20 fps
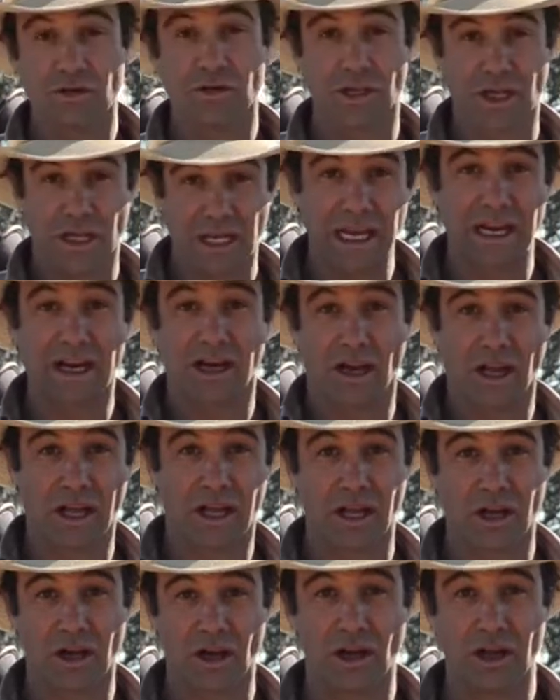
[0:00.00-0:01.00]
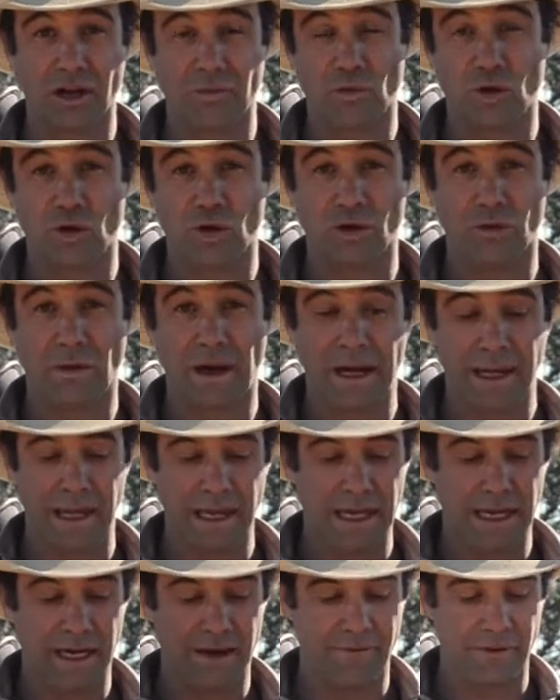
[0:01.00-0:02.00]
you get like a clean water running
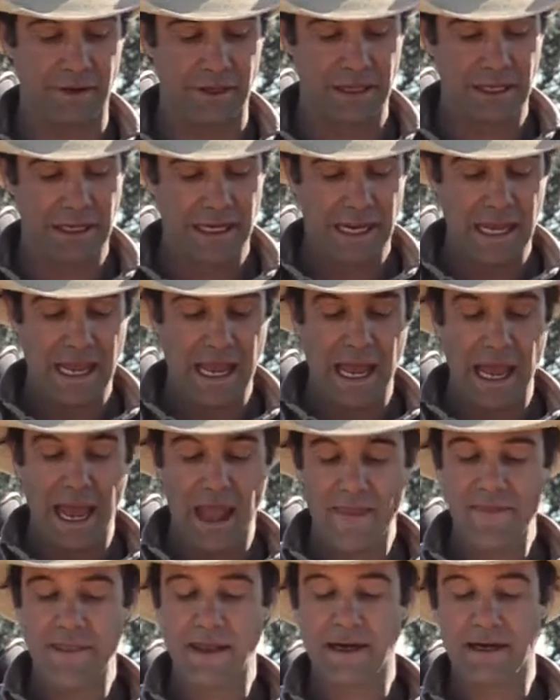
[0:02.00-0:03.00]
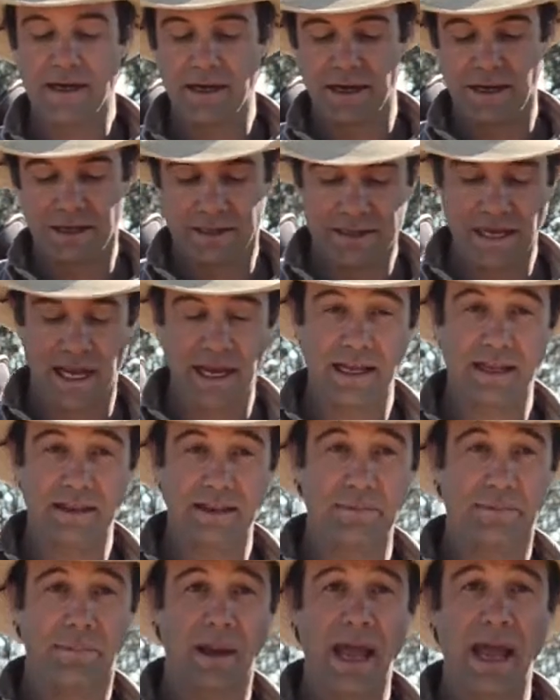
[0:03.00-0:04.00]
out of it. And then take
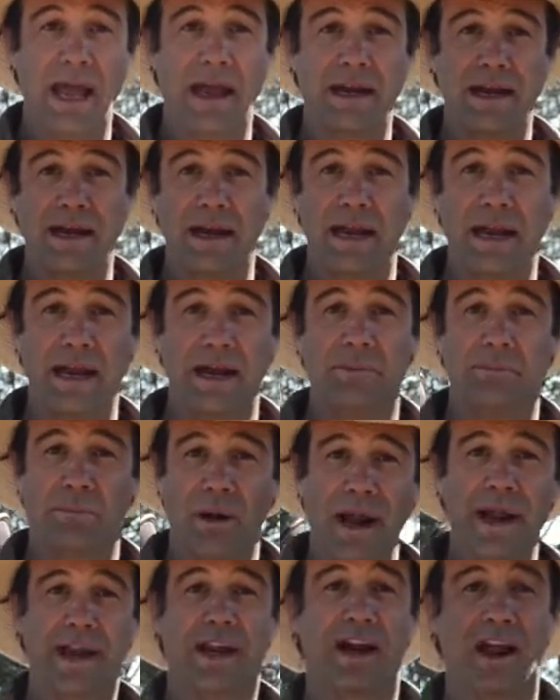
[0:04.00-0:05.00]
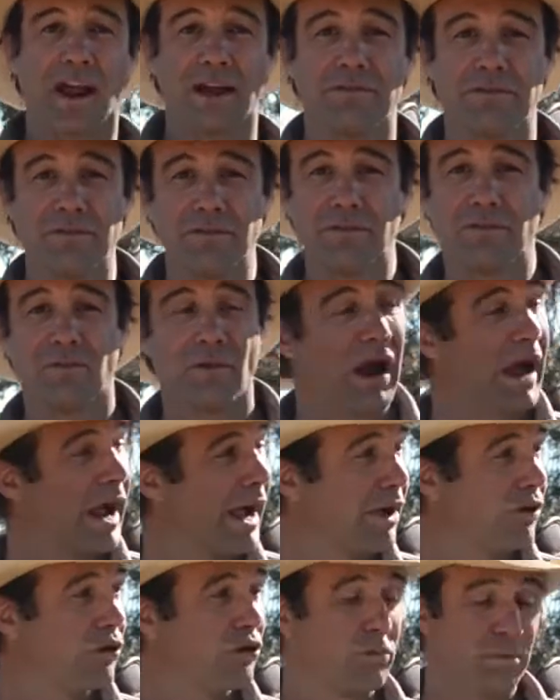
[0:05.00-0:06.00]
the pad and break it over the
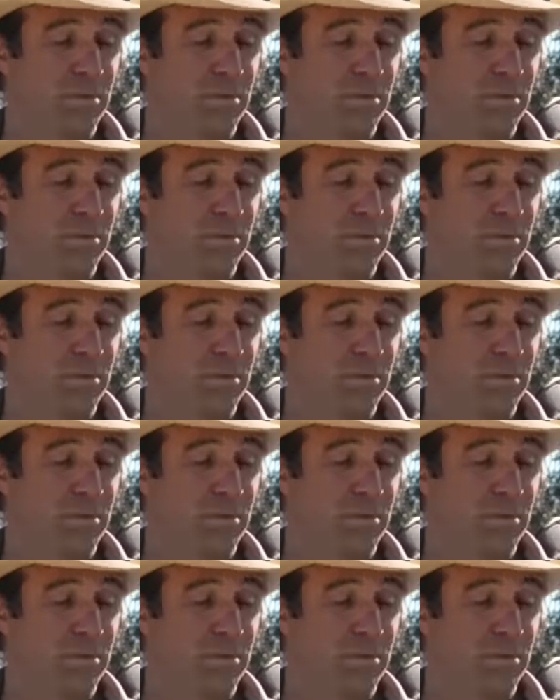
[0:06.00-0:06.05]
rail or